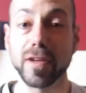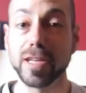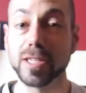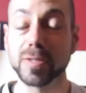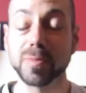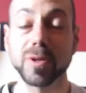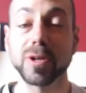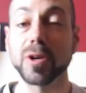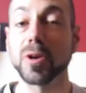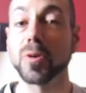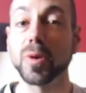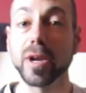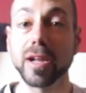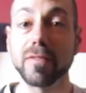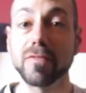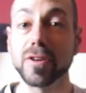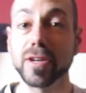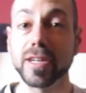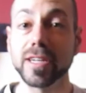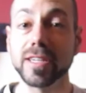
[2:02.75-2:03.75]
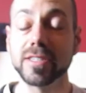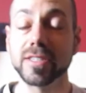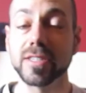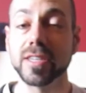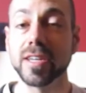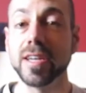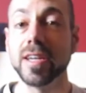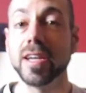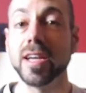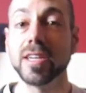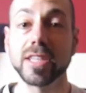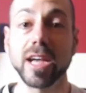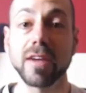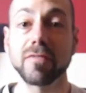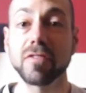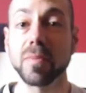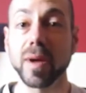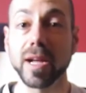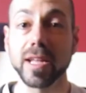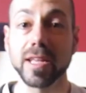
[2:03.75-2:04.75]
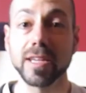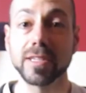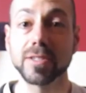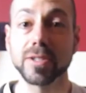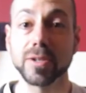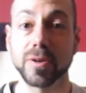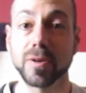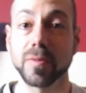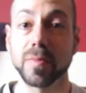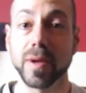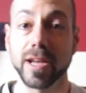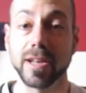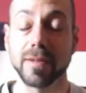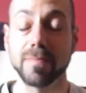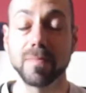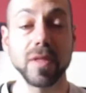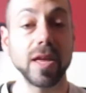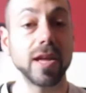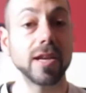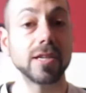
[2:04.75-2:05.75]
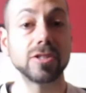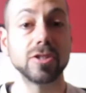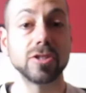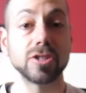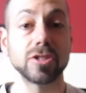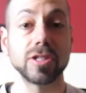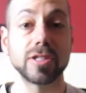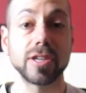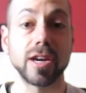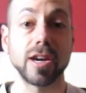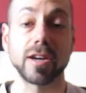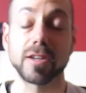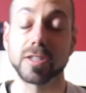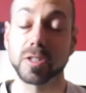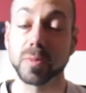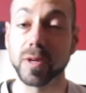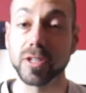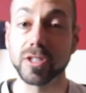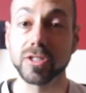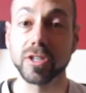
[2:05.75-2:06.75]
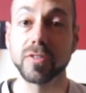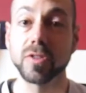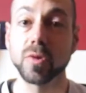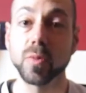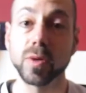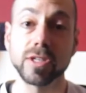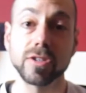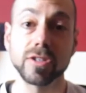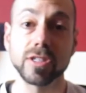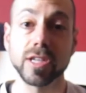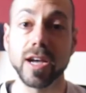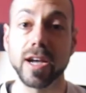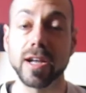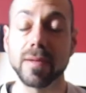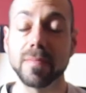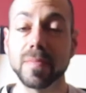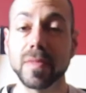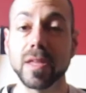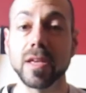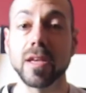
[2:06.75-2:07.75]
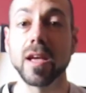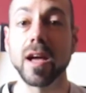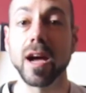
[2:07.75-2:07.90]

Facebook or whatever it is after my kids go to bed. And it's usually dark, especially in the wintertime.